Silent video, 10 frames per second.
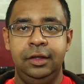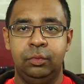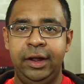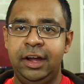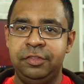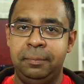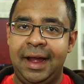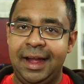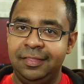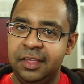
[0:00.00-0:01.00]
Right off the
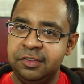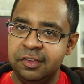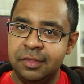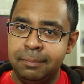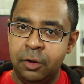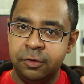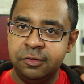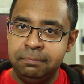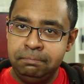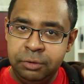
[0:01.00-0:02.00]
bat, this is the
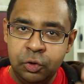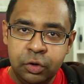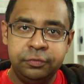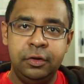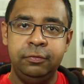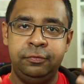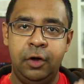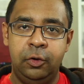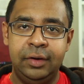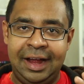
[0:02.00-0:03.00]
most beautiful
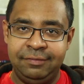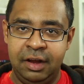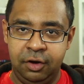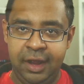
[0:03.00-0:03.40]
phone I've ever